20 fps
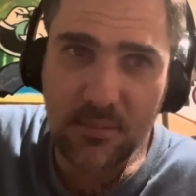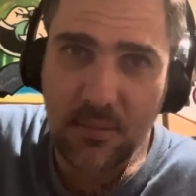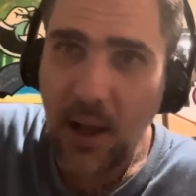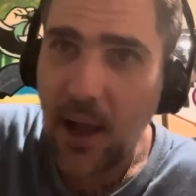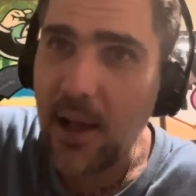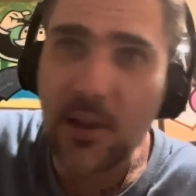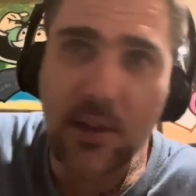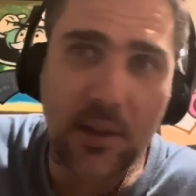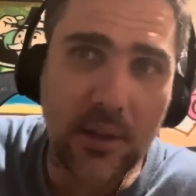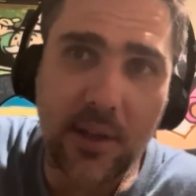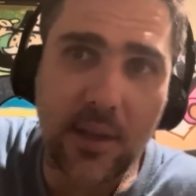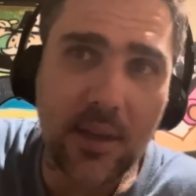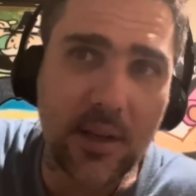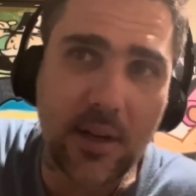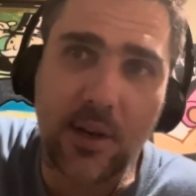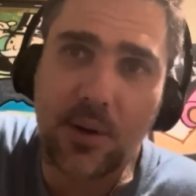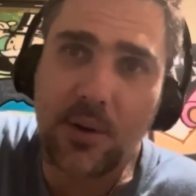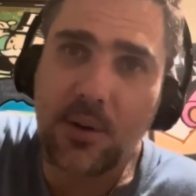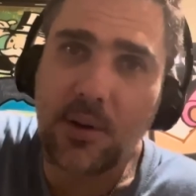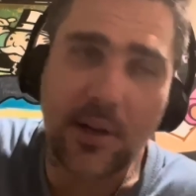I look at
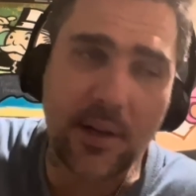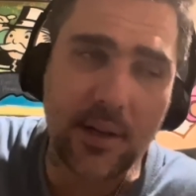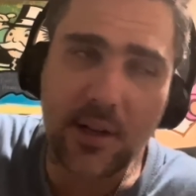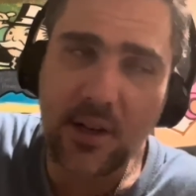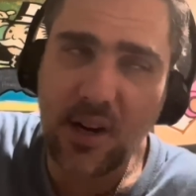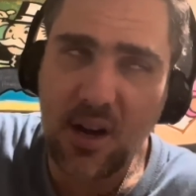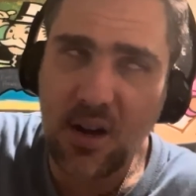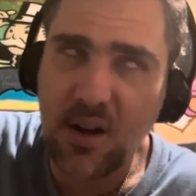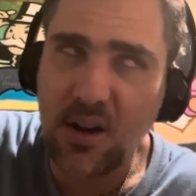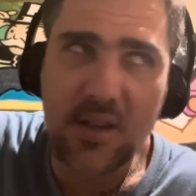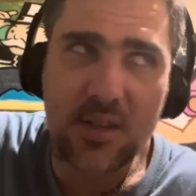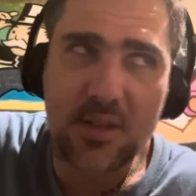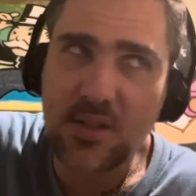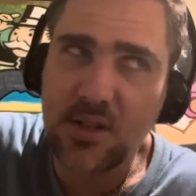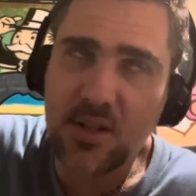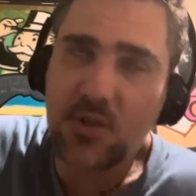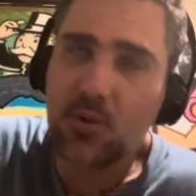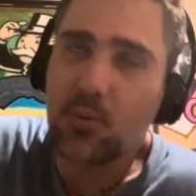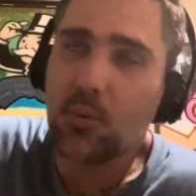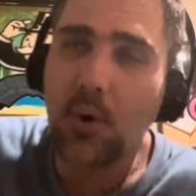Karina and Karina's
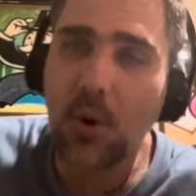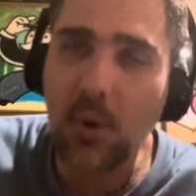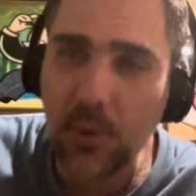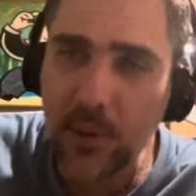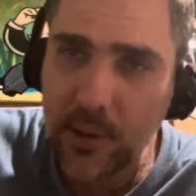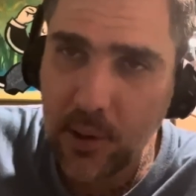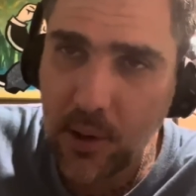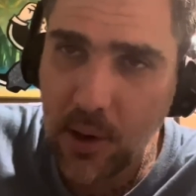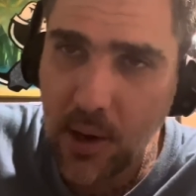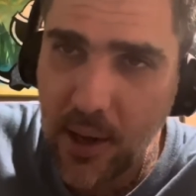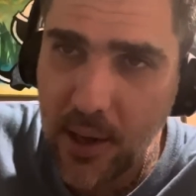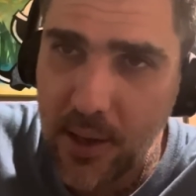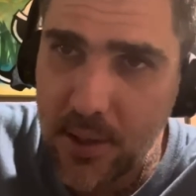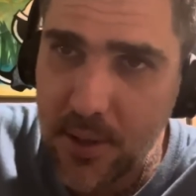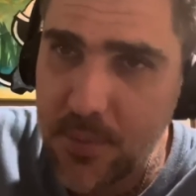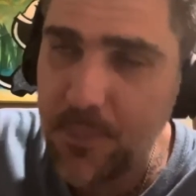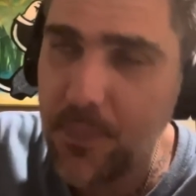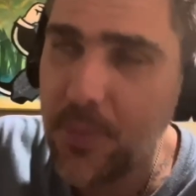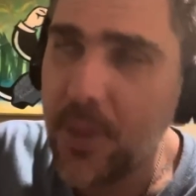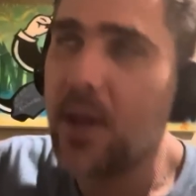just rolling her eyes.